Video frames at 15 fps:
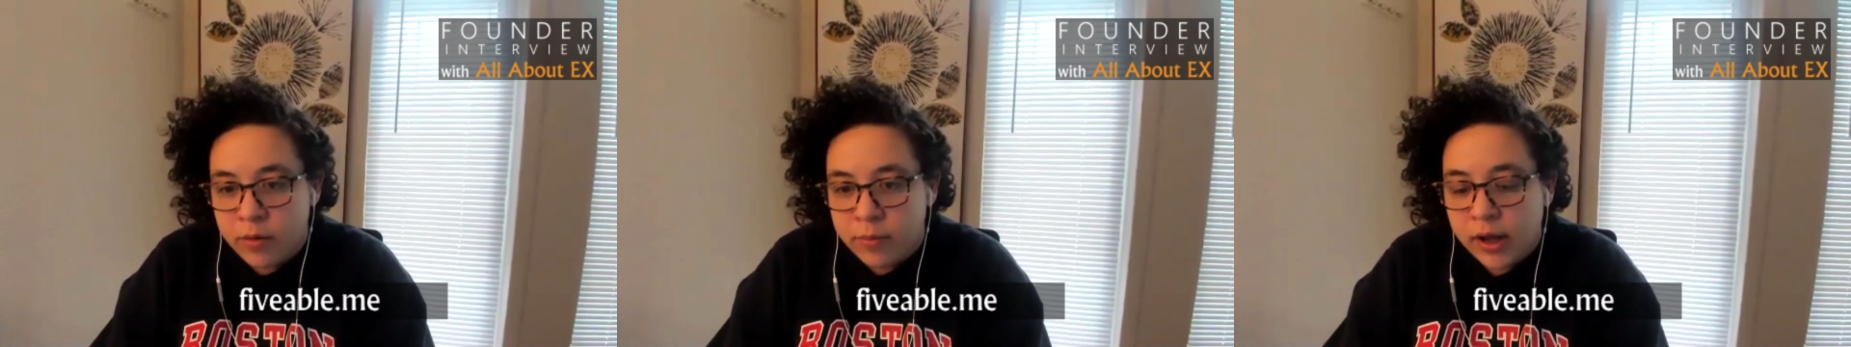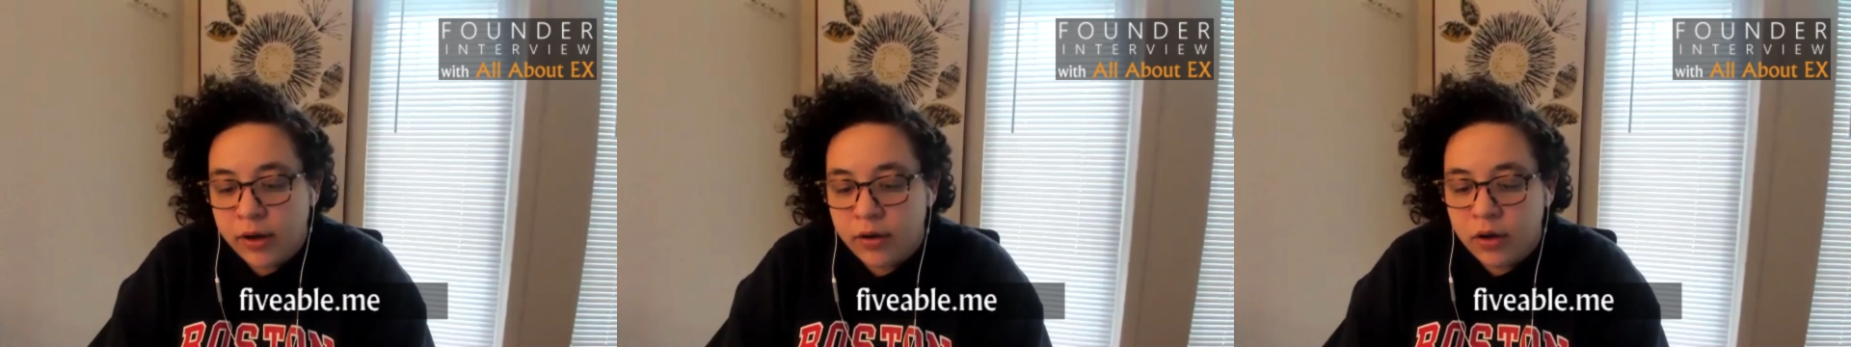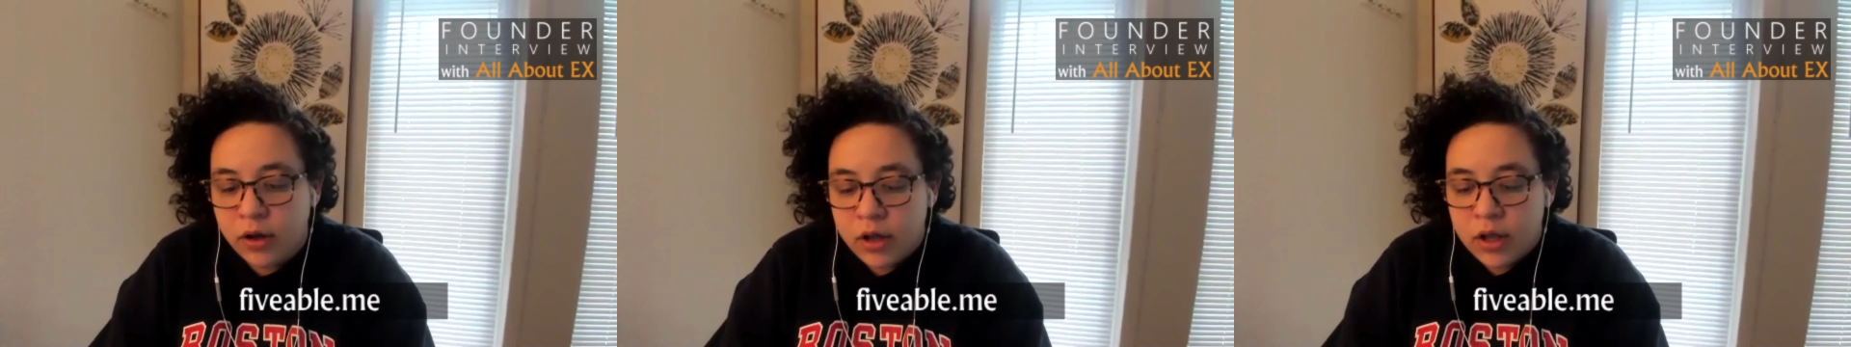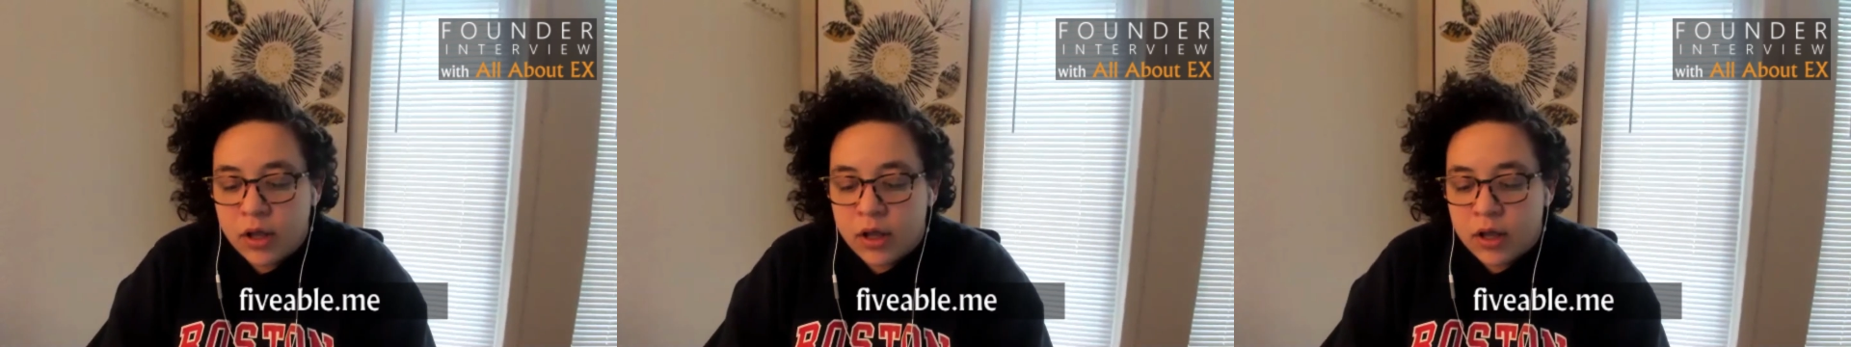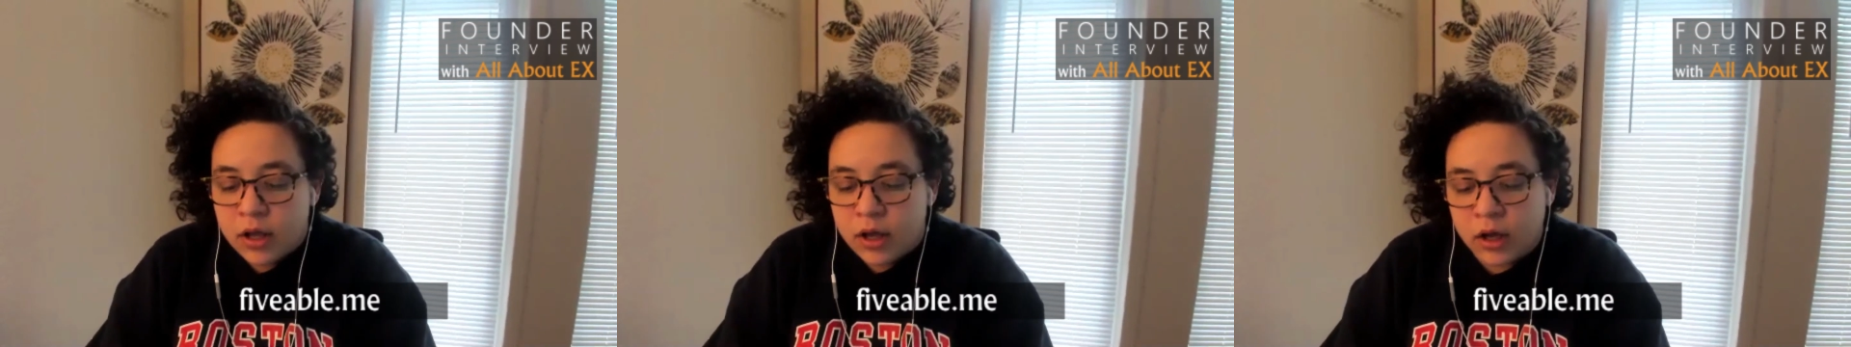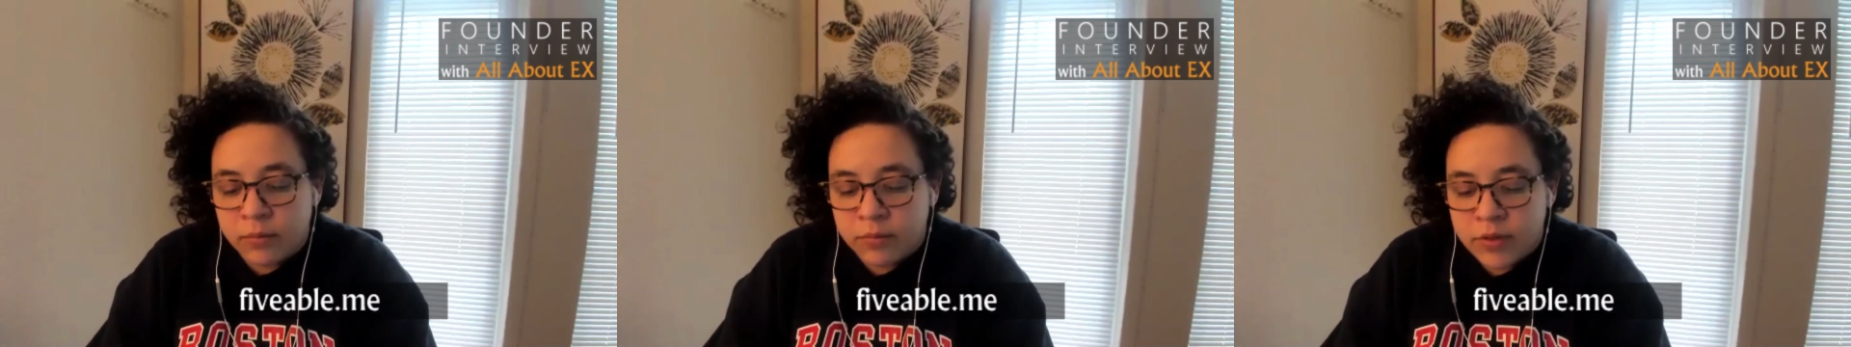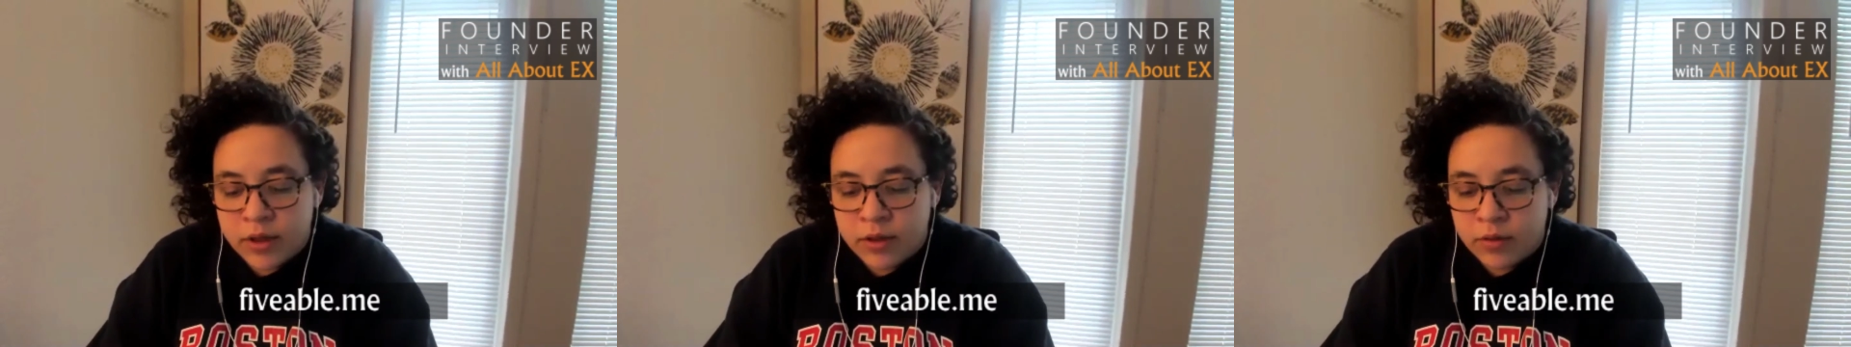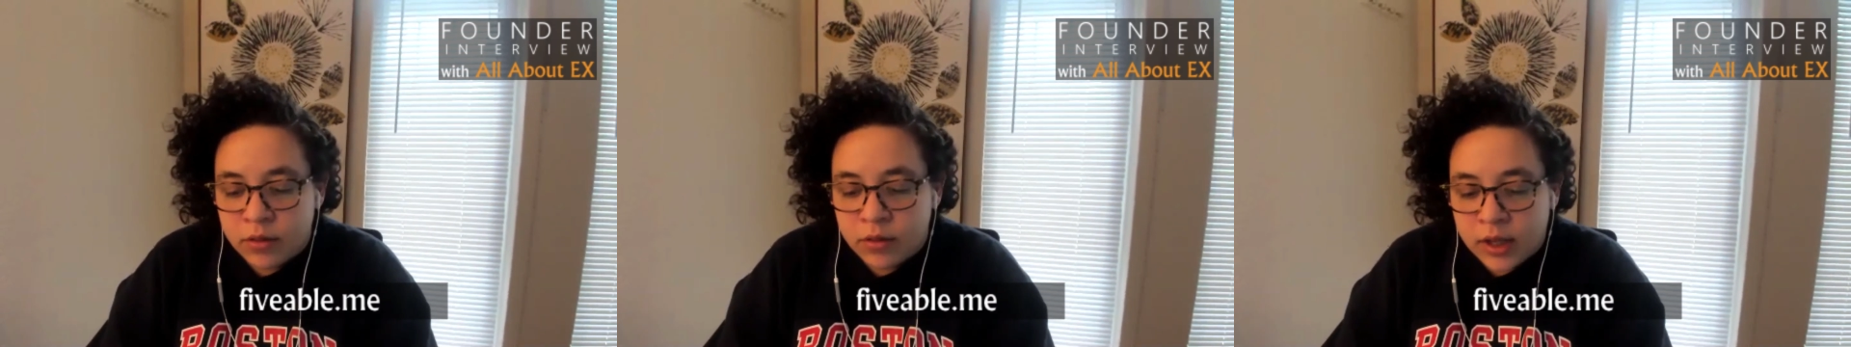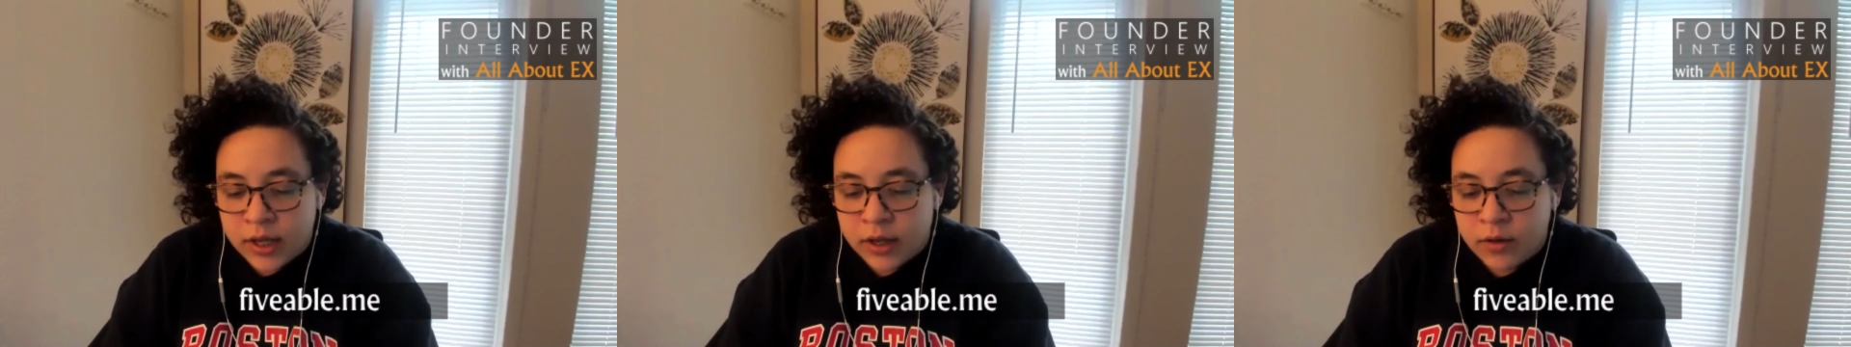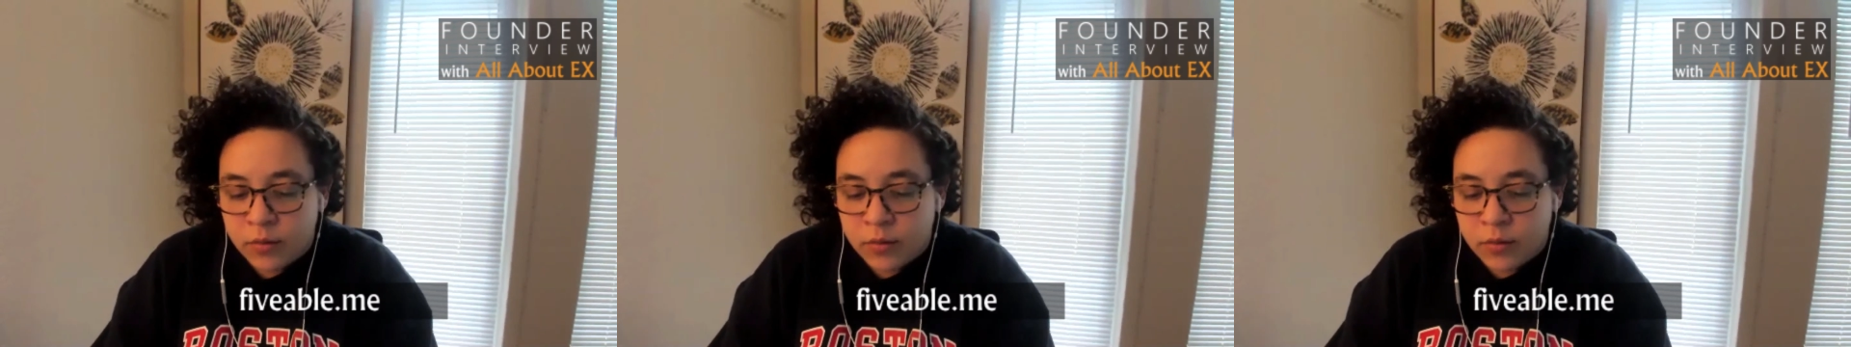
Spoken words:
about. That like